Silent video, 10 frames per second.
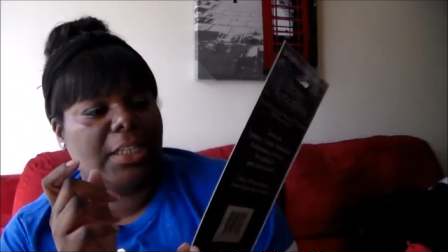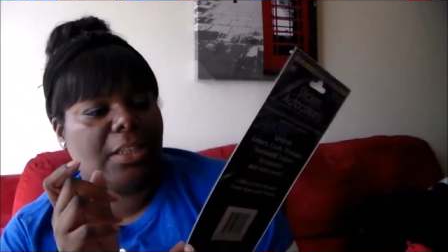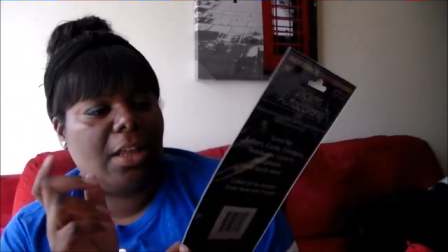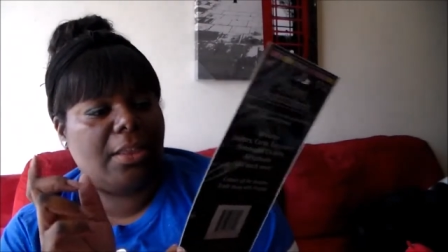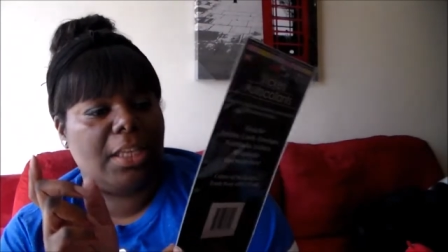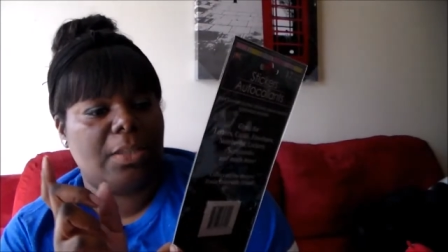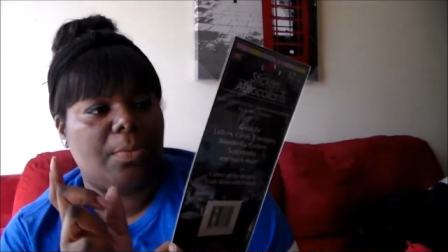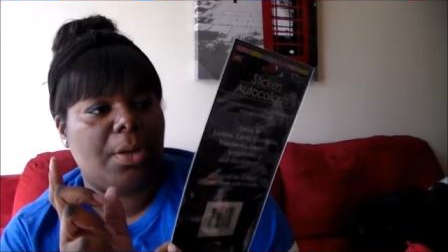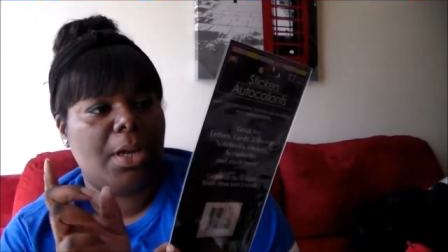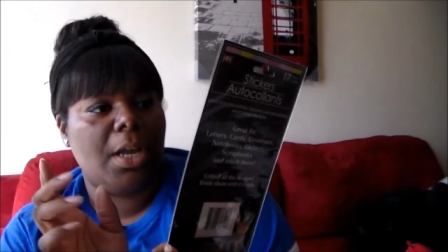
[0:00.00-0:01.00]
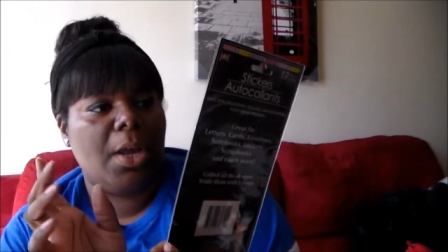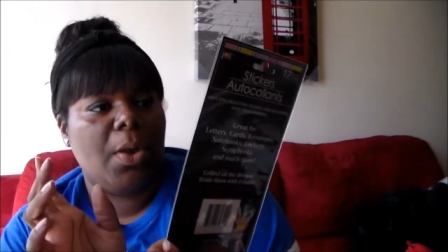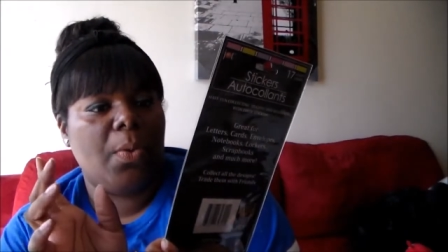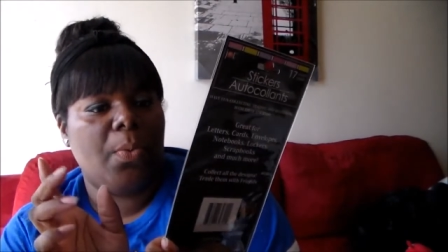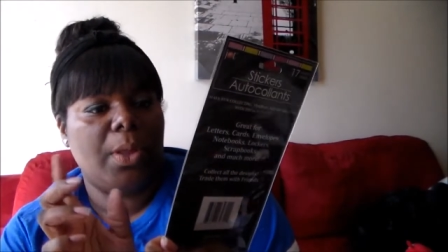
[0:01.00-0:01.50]
I just thought these were
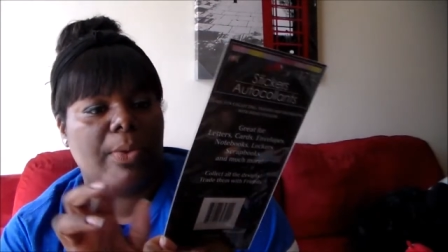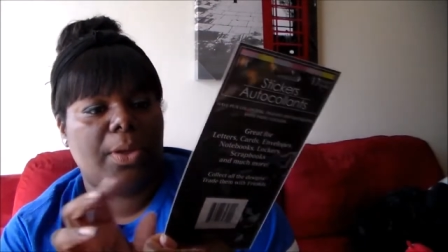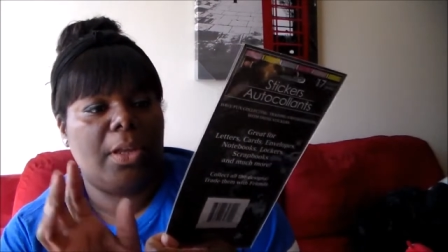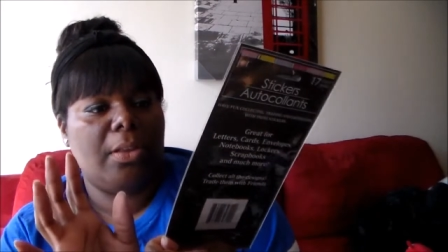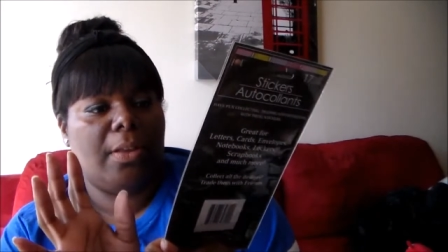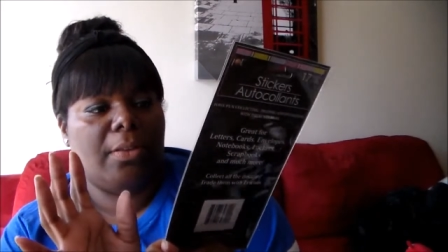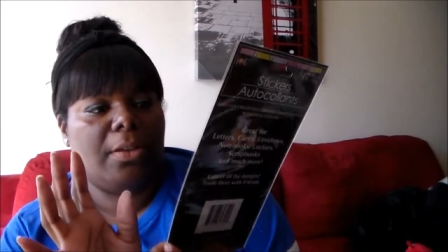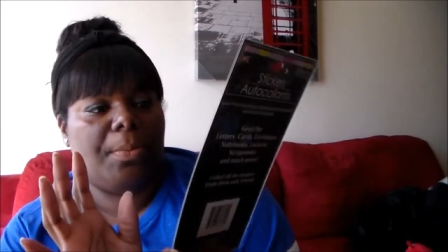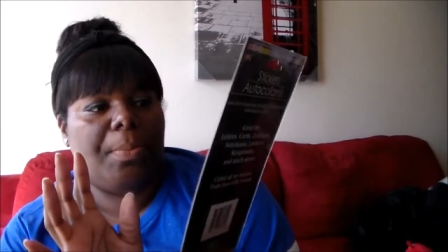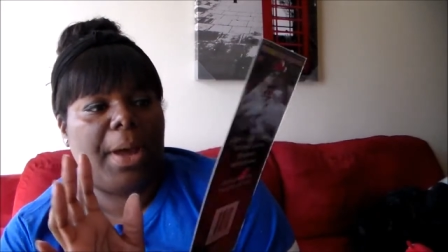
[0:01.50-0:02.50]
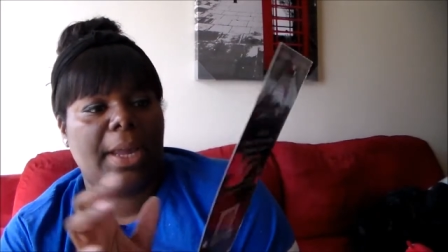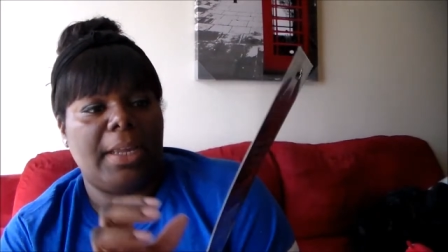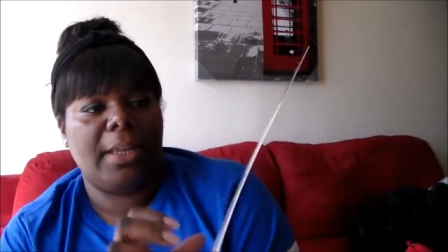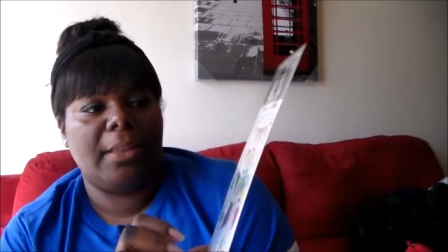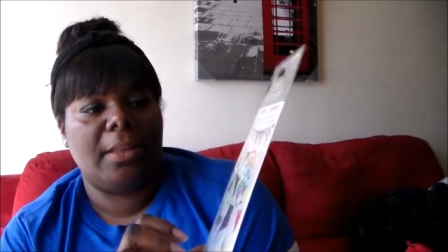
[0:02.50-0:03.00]
really cute. Love the little
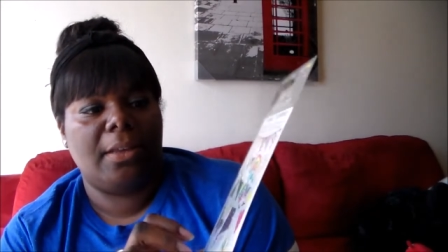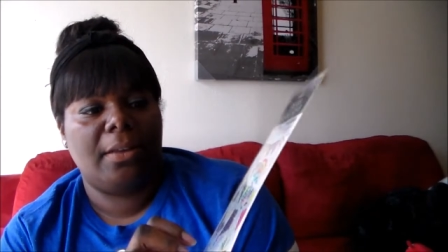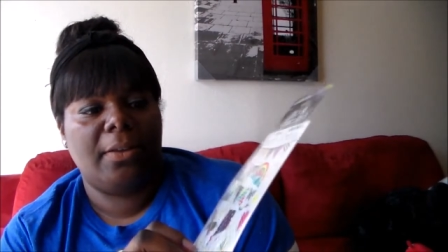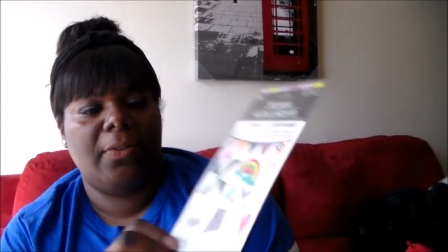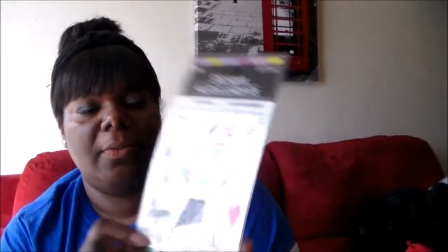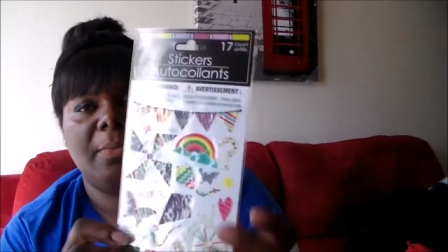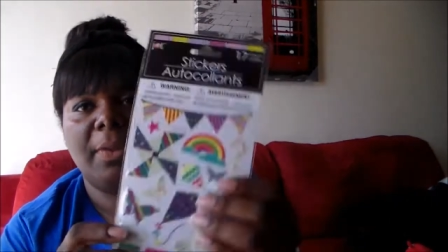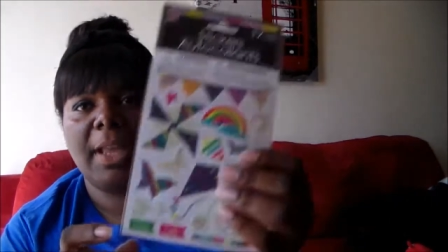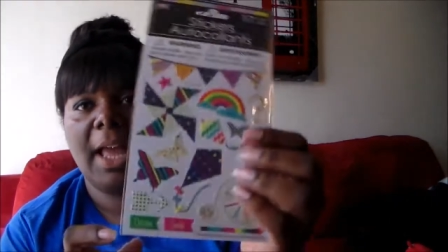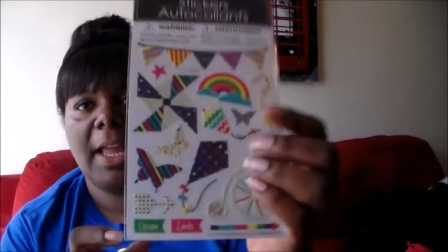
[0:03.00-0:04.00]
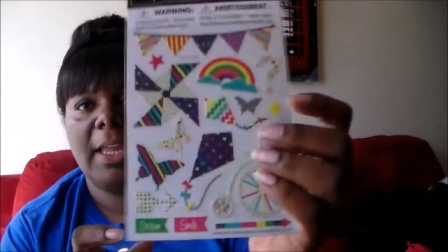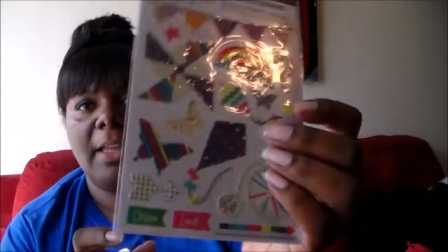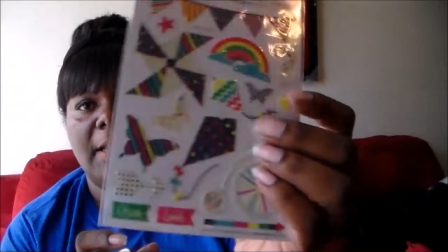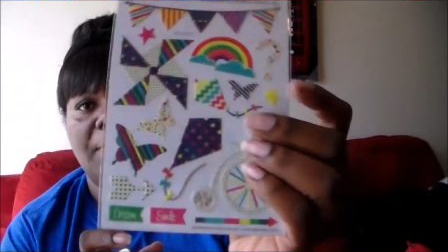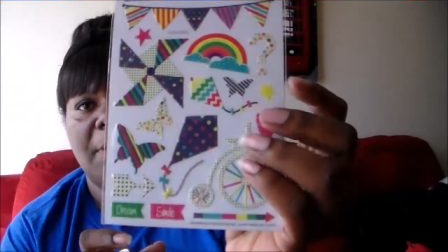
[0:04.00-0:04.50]
bike and the
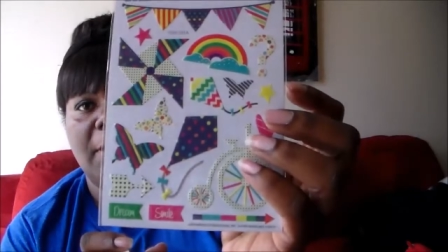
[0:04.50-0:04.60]
kite and